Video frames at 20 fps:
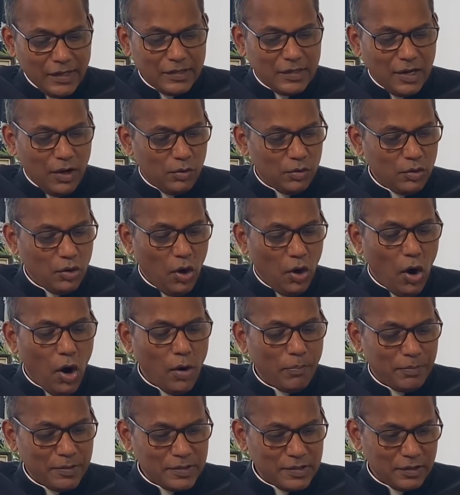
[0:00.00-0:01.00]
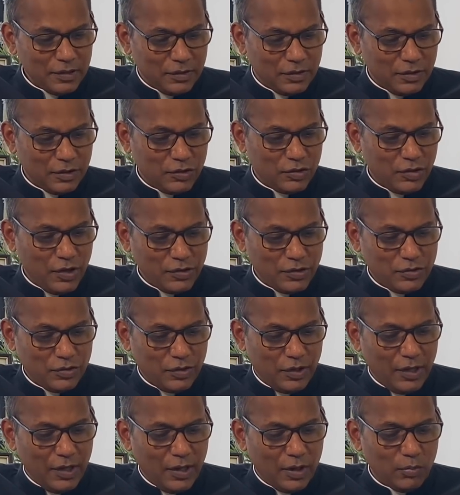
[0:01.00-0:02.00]
down opposite the
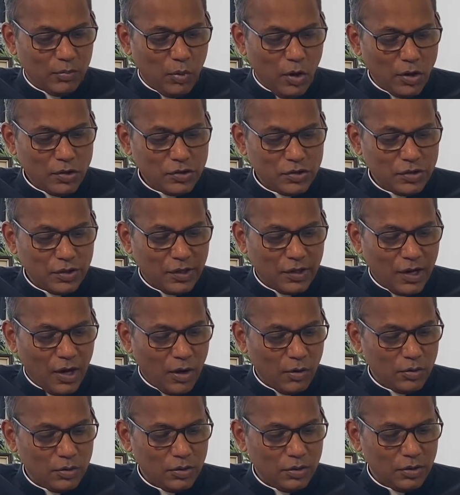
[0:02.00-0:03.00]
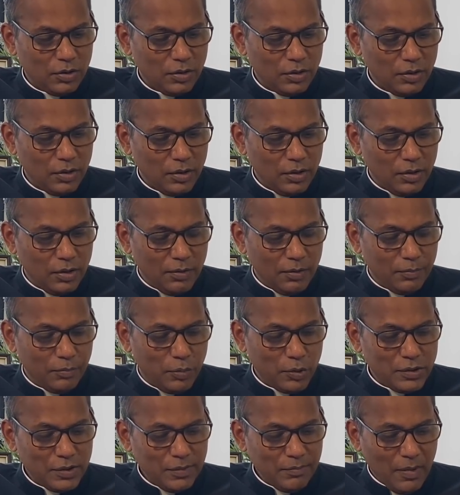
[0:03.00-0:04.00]
treasury and watched the crowd
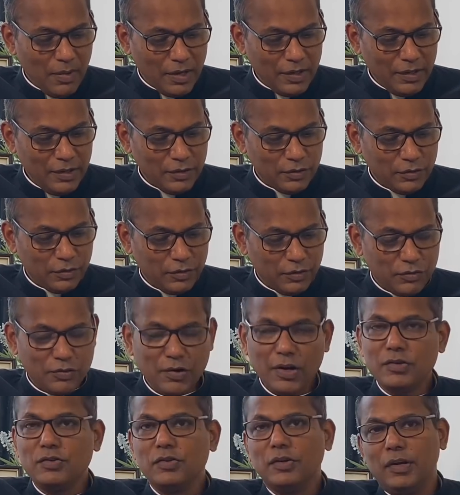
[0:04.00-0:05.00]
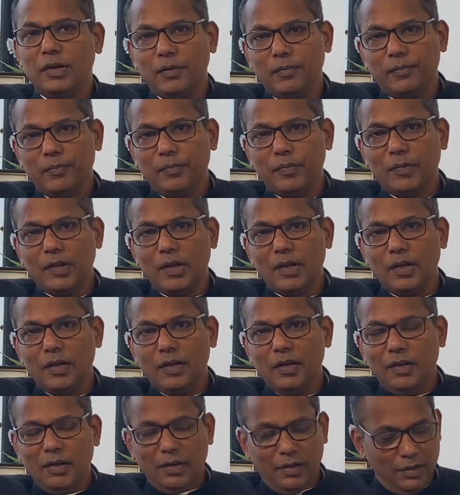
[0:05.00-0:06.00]
putting money into the treasury.
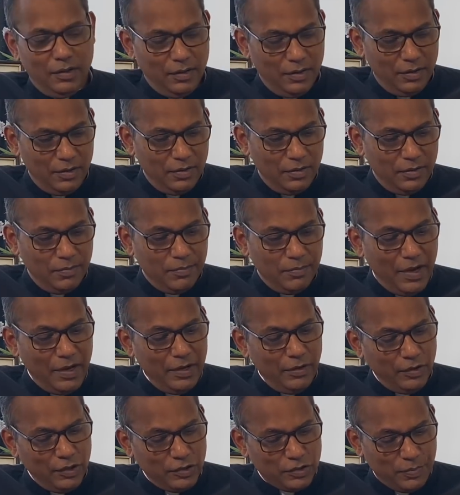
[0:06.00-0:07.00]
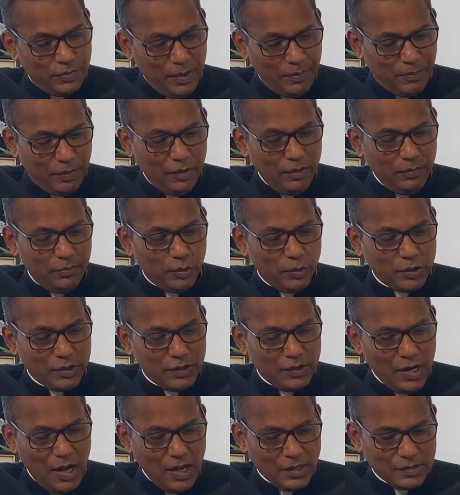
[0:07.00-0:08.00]
Many rich people put
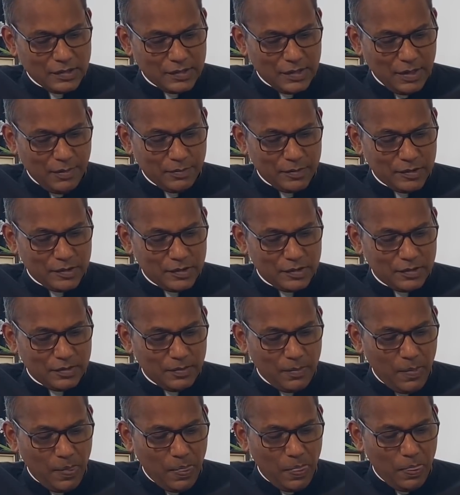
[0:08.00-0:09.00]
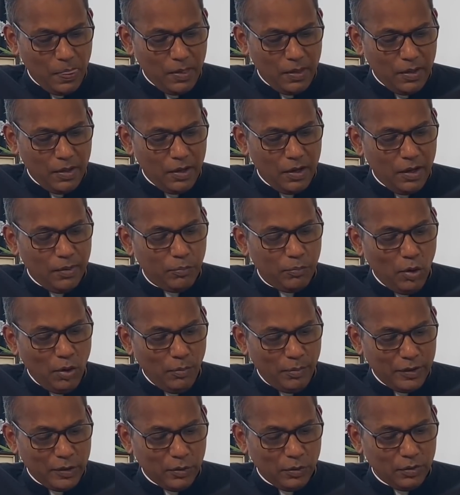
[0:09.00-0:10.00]
in large sums. A poor
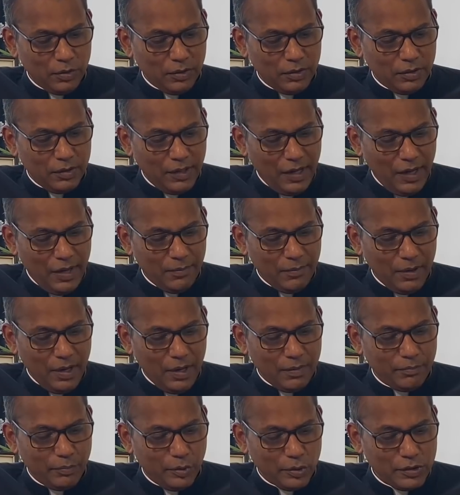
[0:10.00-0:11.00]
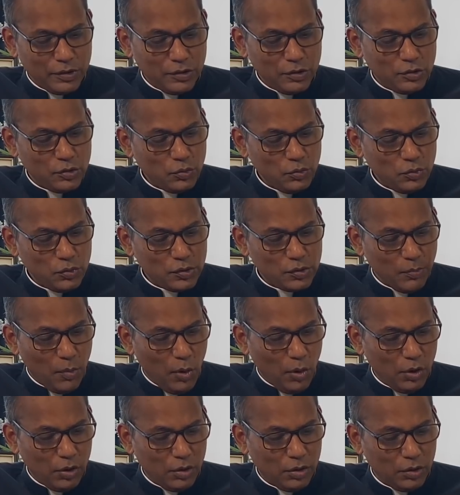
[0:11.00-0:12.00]
widow came and put in two
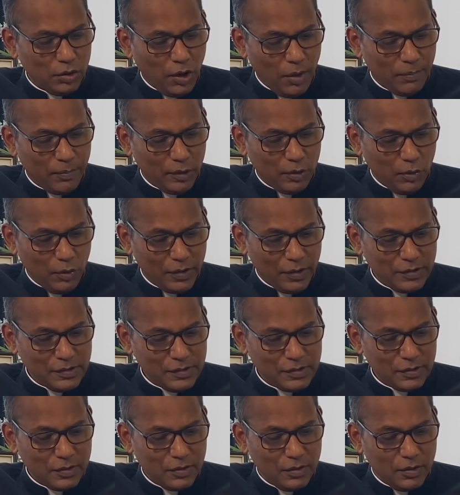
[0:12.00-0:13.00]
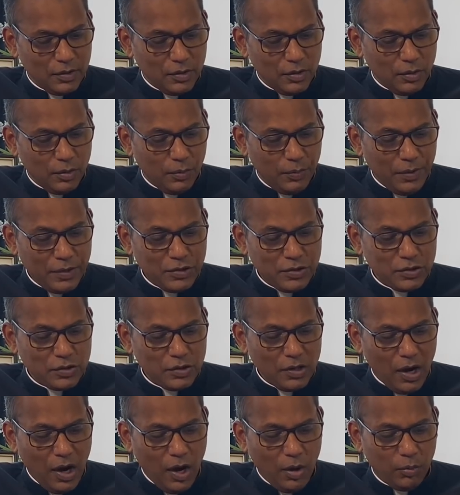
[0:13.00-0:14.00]
small copper coins, which
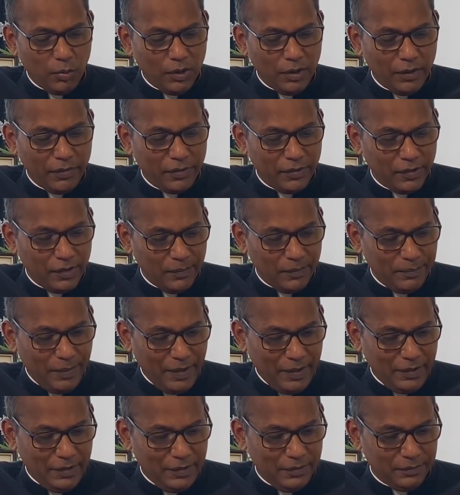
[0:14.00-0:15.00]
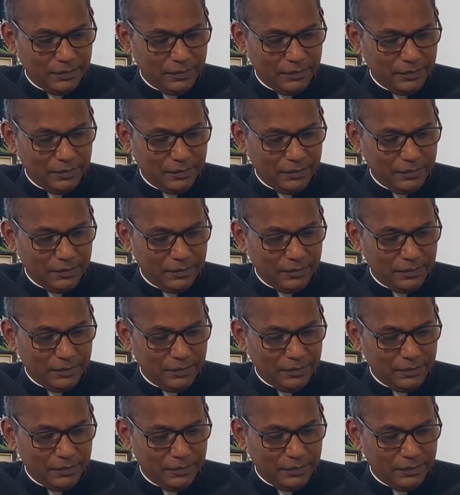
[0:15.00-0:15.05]
are worth a penny.